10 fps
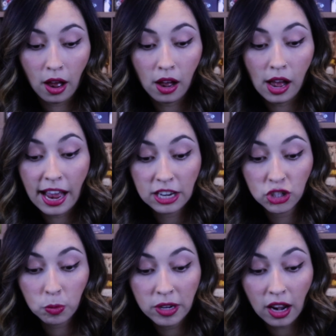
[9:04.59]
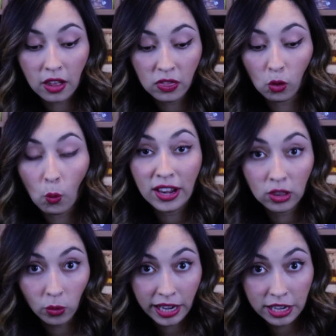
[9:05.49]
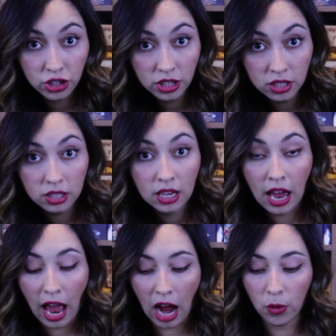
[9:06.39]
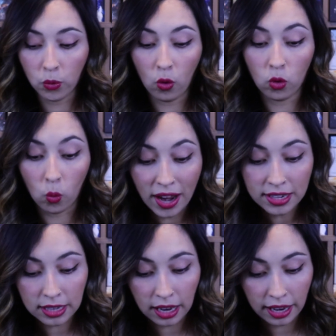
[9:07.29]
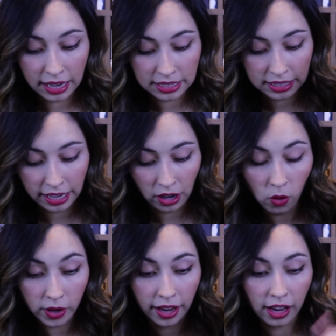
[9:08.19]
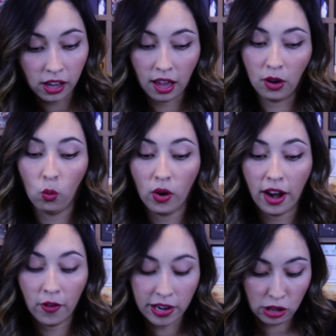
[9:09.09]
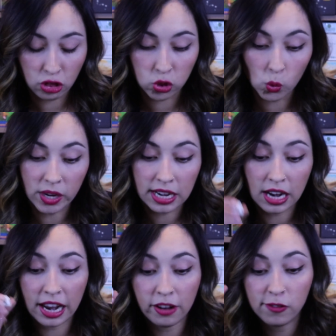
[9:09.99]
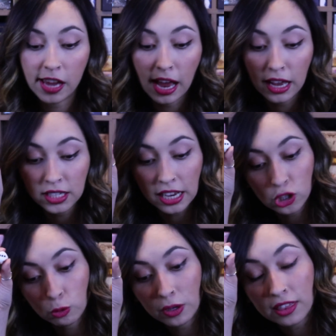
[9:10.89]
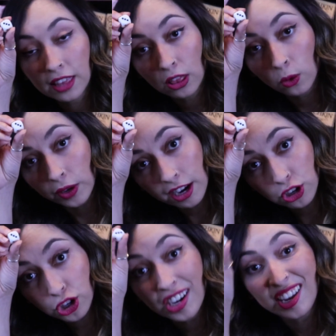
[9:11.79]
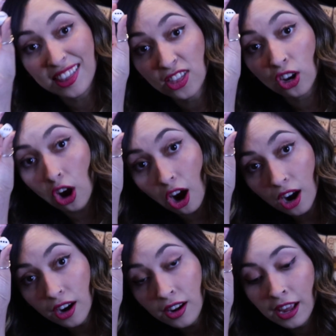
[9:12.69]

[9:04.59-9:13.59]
henchmen and the white locations, I would roll the white die and say, okay, I got area 3. And if he has henchmen in that location in the car,